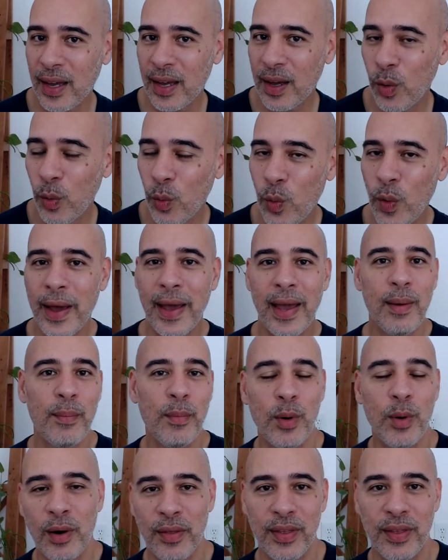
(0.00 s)
way
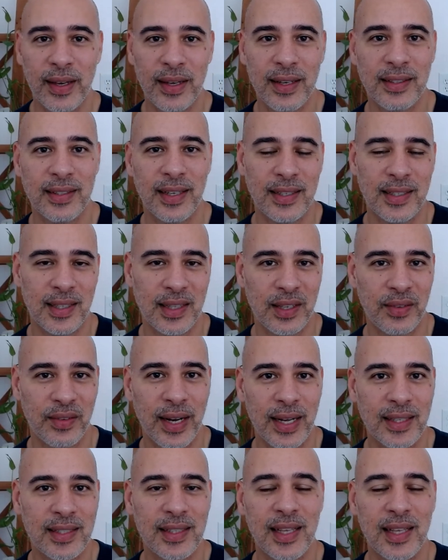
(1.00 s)
more things as
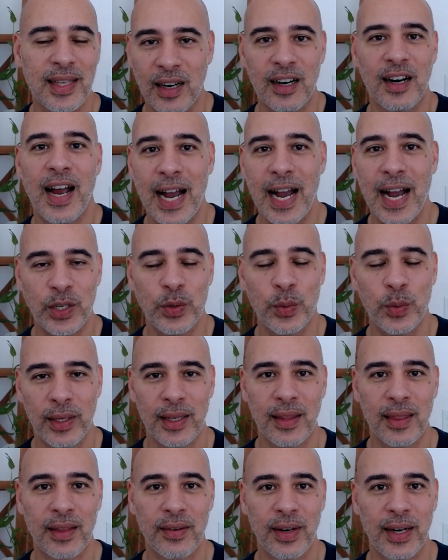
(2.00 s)
threats than are
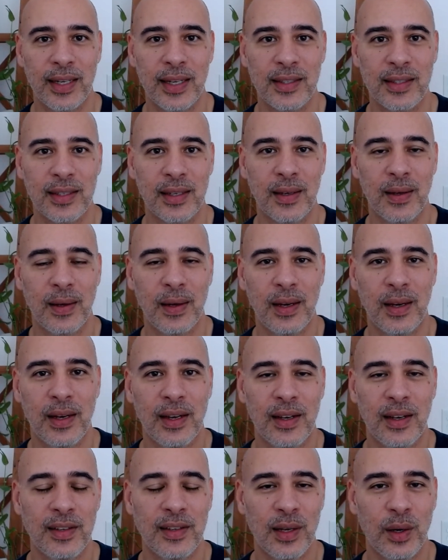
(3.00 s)
actually threats.
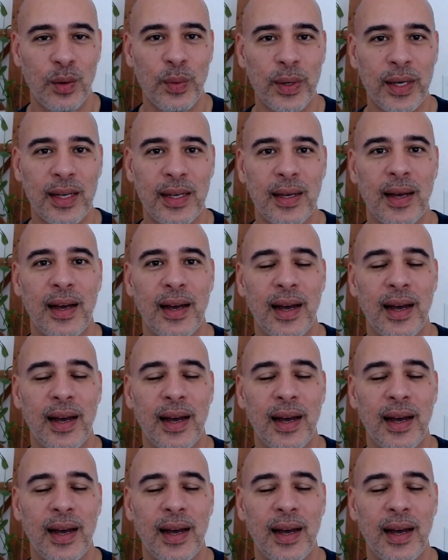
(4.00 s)
So we,